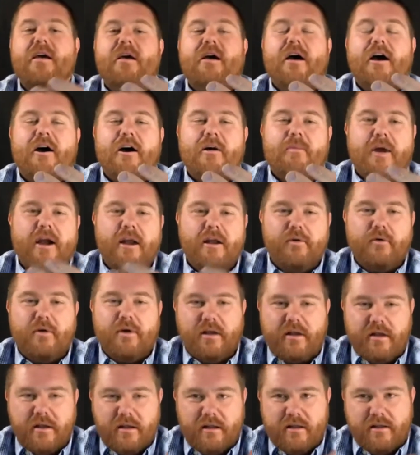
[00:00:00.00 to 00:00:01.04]
How do
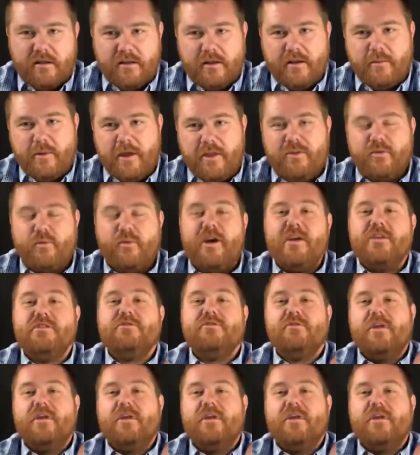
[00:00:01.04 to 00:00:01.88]
you eliminate the waste?